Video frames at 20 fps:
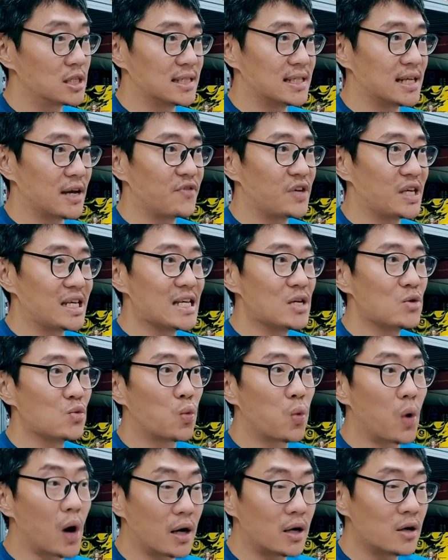the
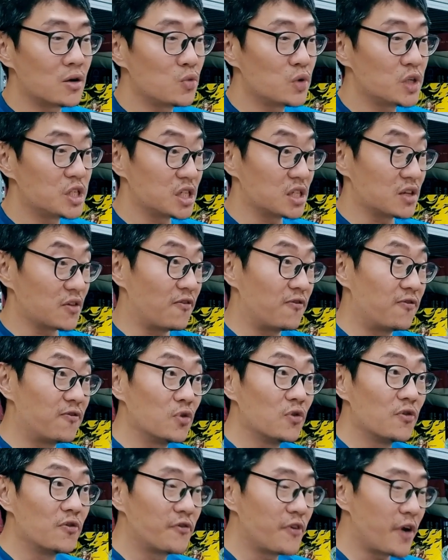ZV-E1, which is a
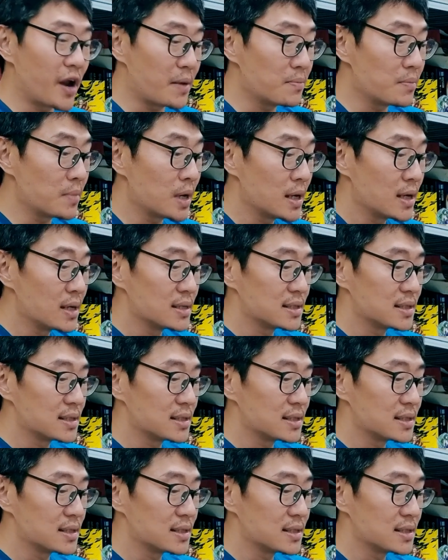full frame